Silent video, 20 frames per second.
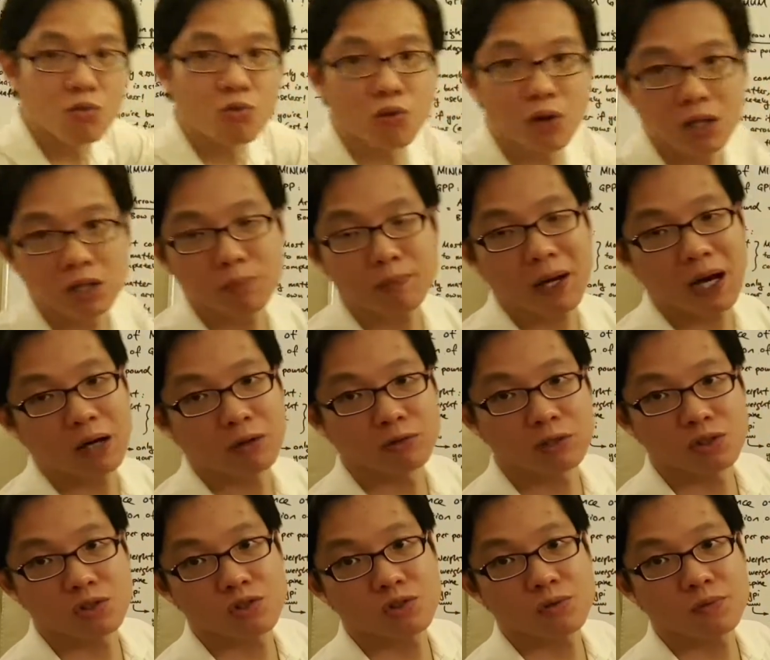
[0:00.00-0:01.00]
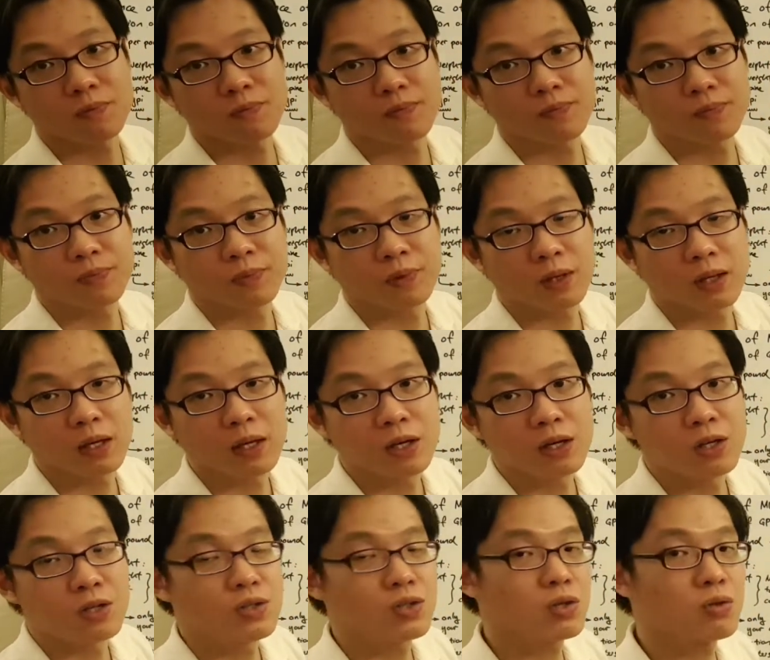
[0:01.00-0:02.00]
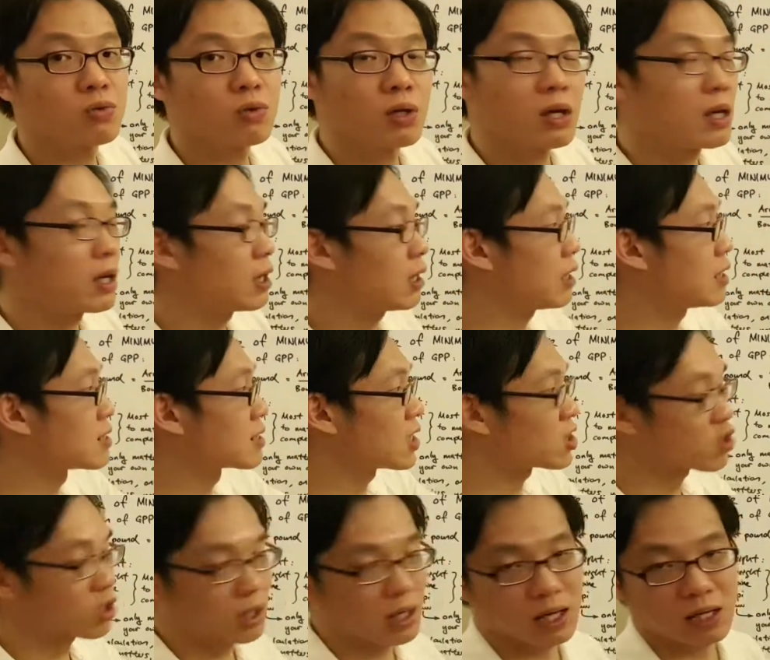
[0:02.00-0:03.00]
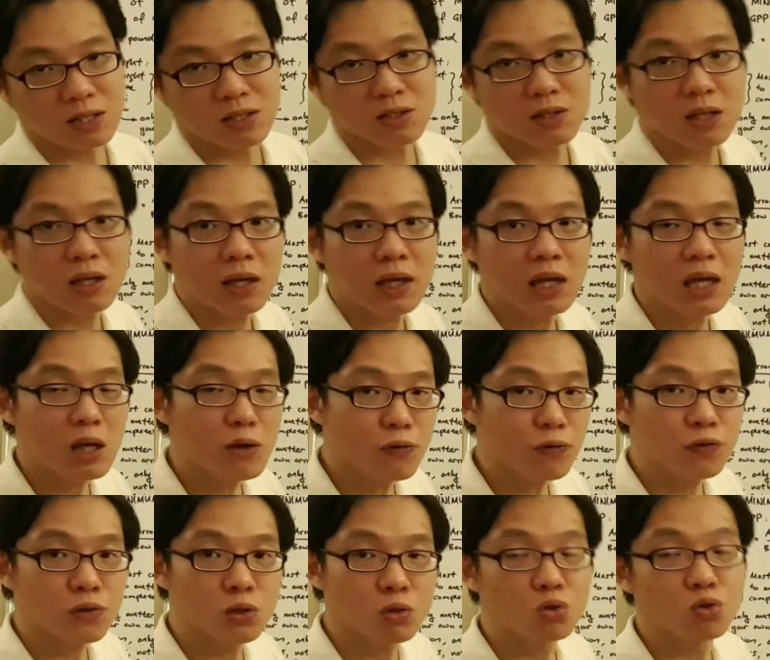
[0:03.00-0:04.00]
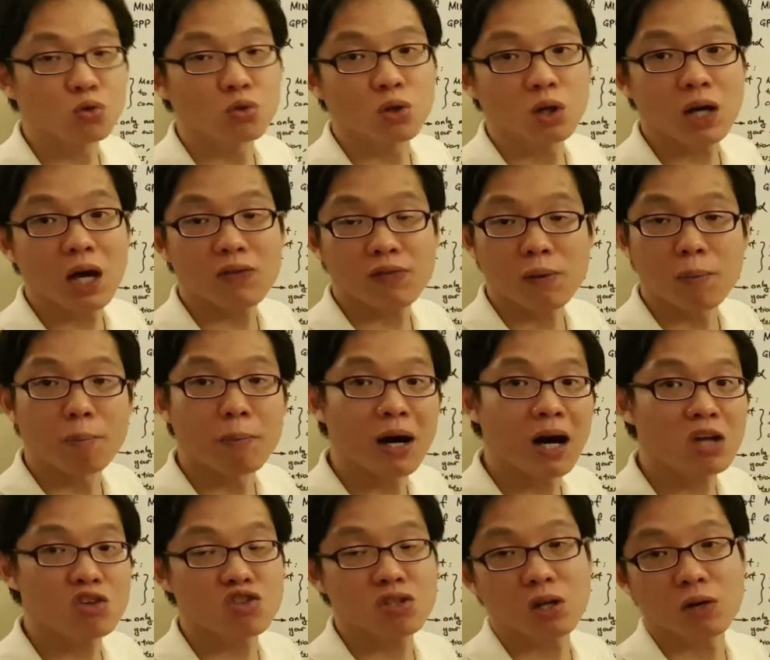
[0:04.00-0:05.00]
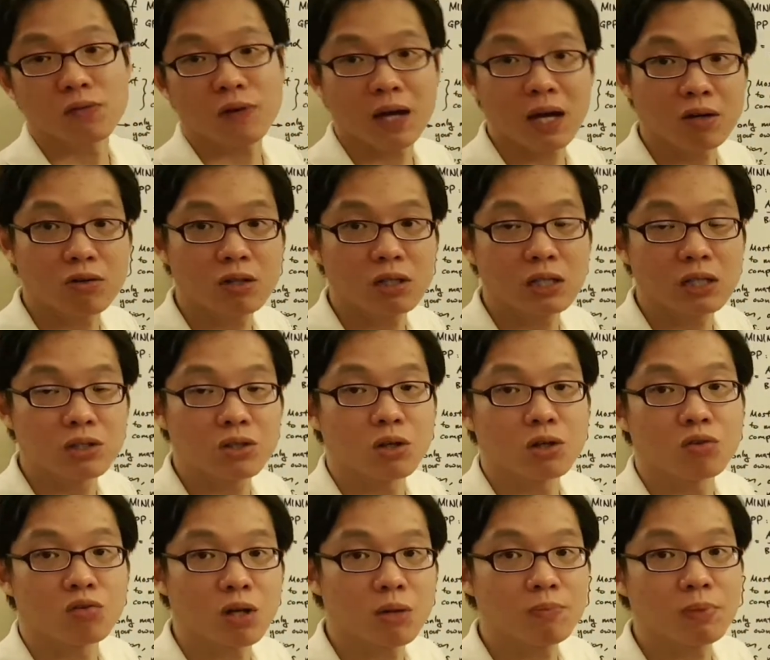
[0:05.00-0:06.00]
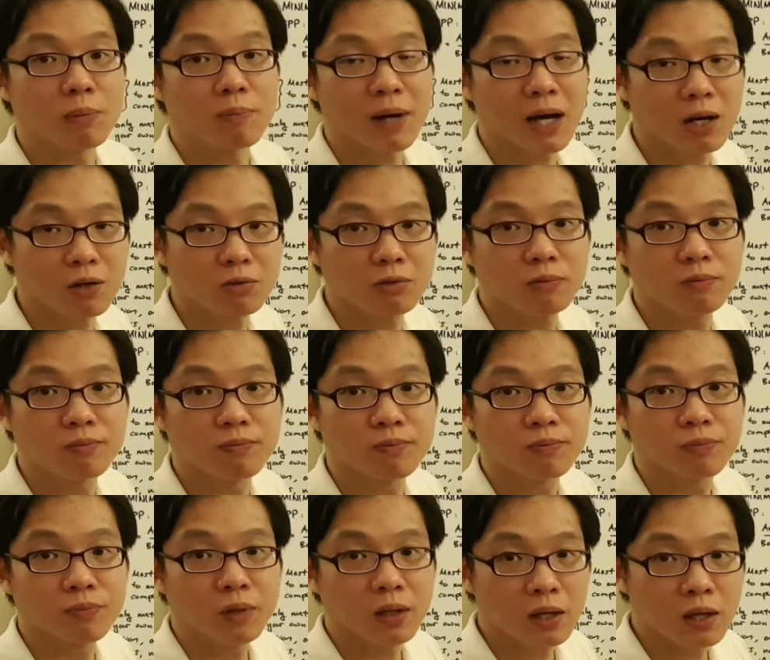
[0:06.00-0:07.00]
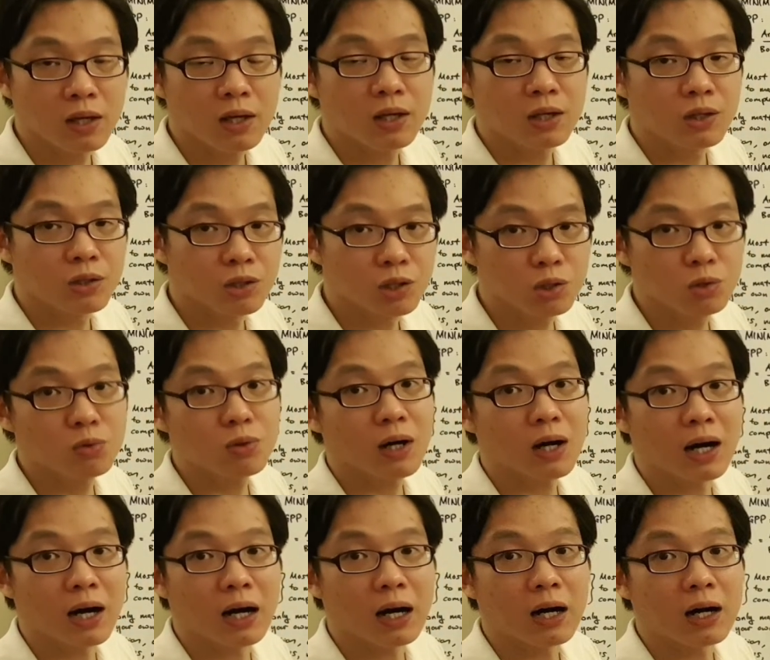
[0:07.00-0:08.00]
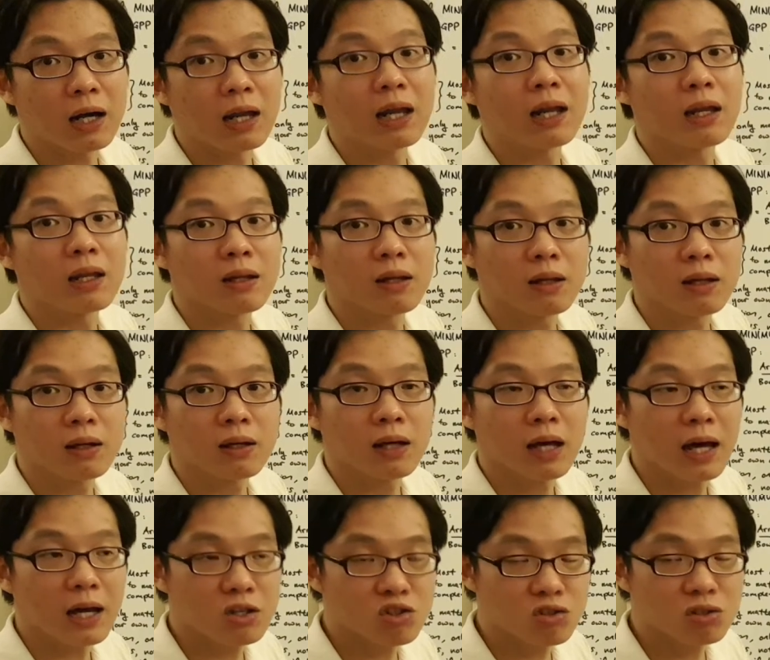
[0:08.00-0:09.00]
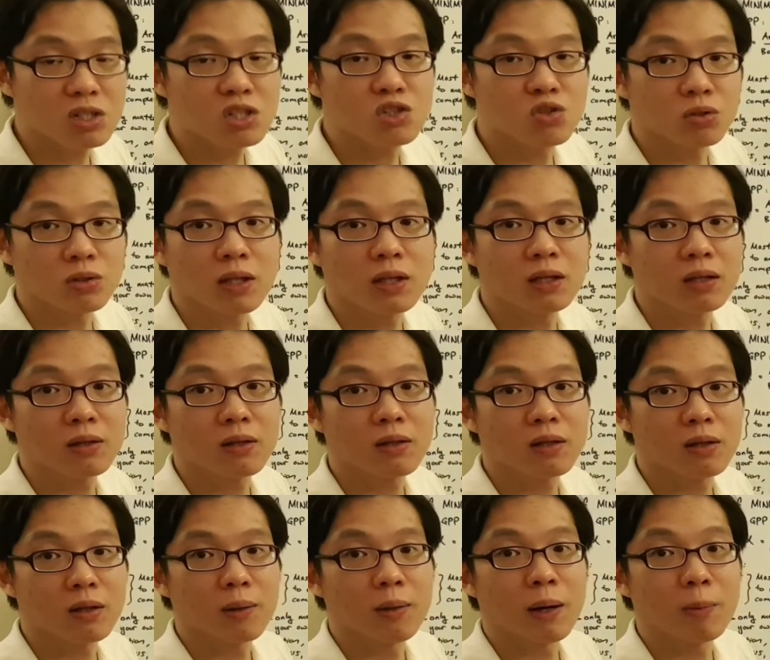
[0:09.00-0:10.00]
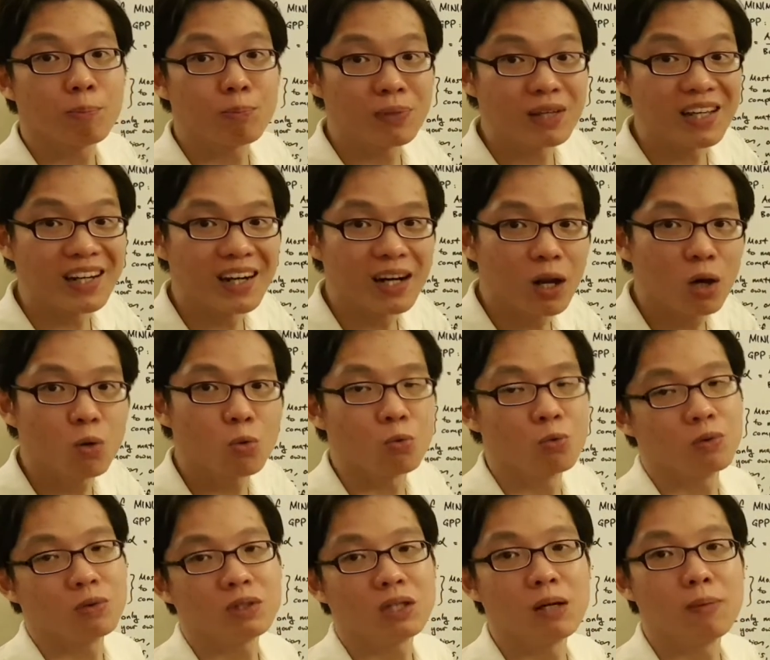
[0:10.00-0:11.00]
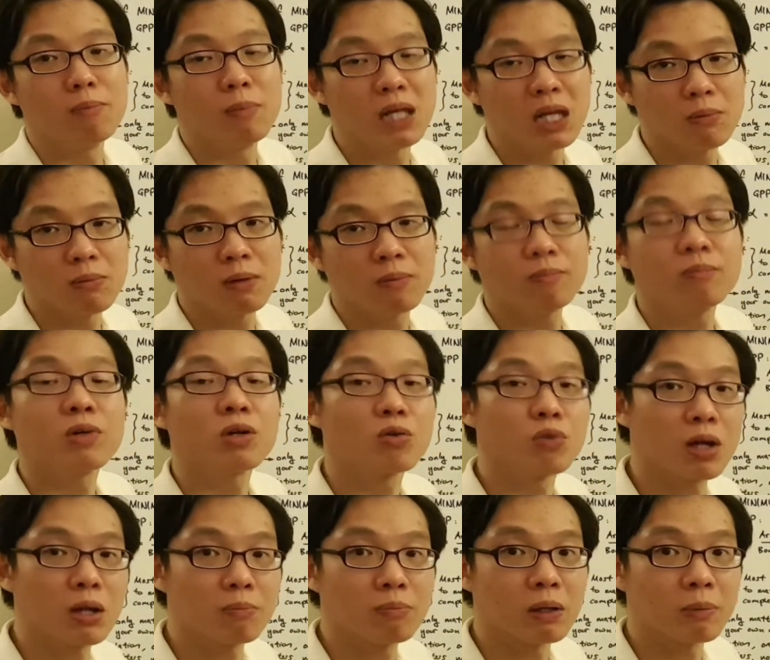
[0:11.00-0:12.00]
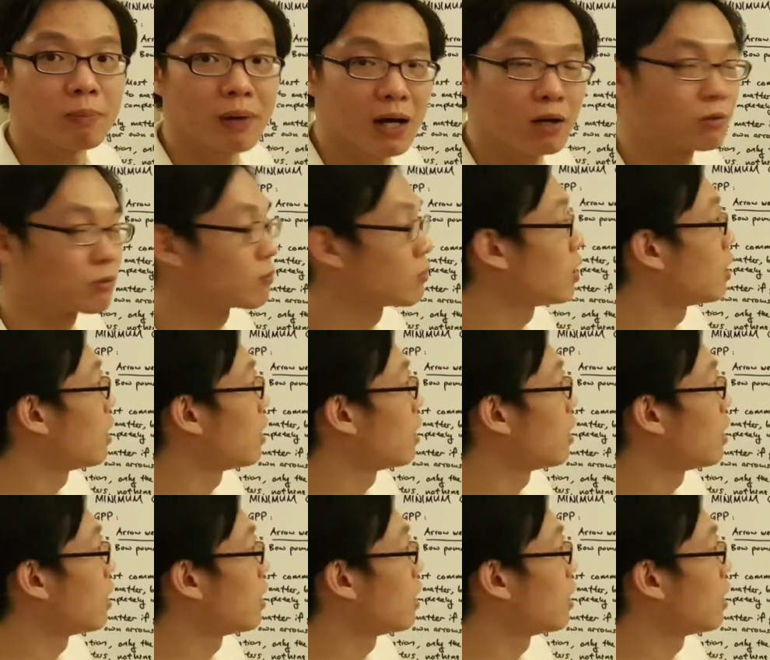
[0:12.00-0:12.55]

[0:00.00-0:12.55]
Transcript: the real poundage. So in such a case, if you do not have a margin of error in your grain per pound, you are actually shooting below the minimum grain per pound